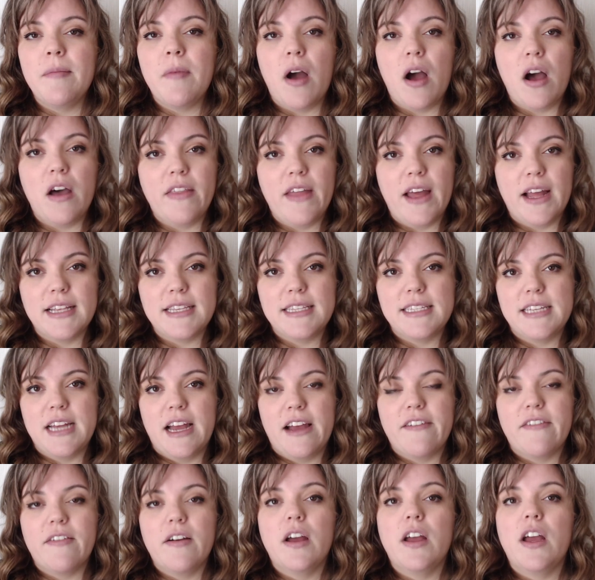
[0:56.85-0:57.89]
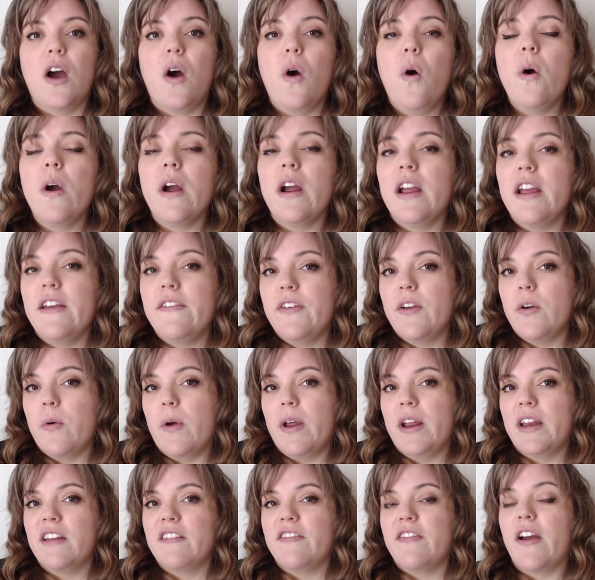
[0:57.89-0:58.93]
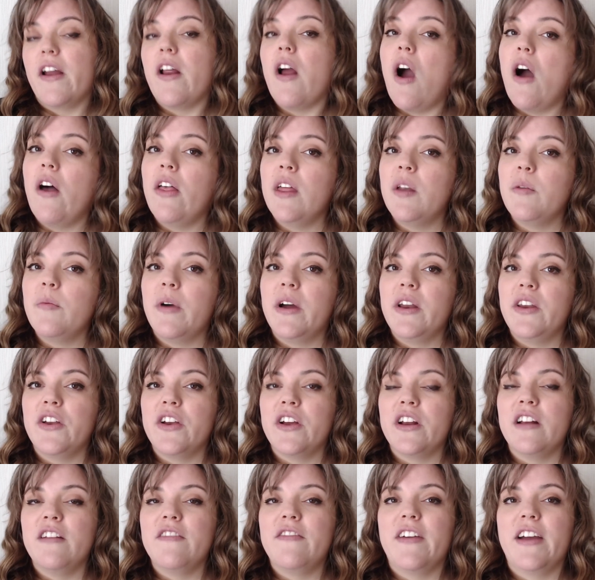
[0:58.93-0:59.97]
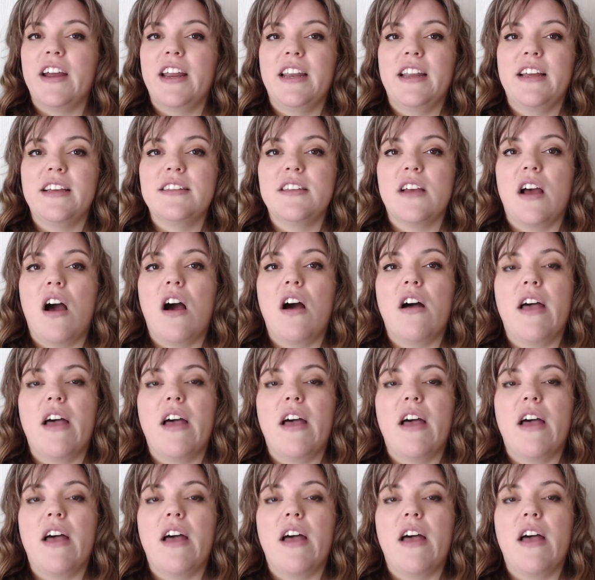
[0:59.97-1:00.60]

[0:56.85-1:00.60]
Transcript: all that stuff. Or if you're wanting to find All In One, you're going to find us all